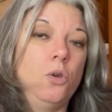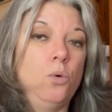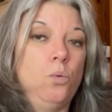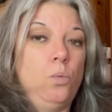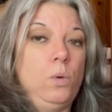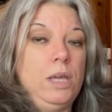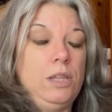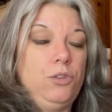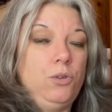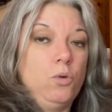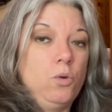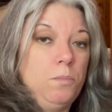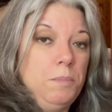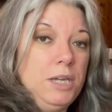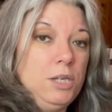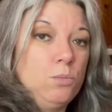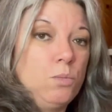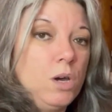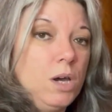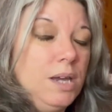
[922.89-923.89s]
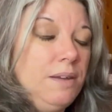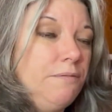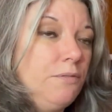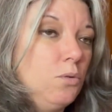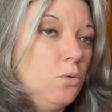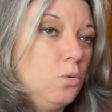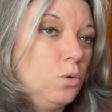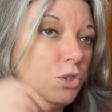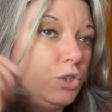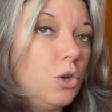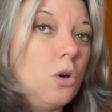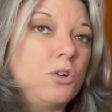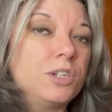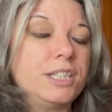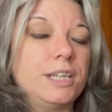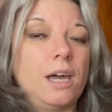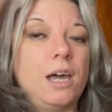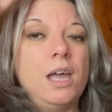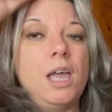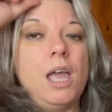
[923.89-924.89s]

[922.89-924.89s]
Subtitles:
with your midwife or doctor.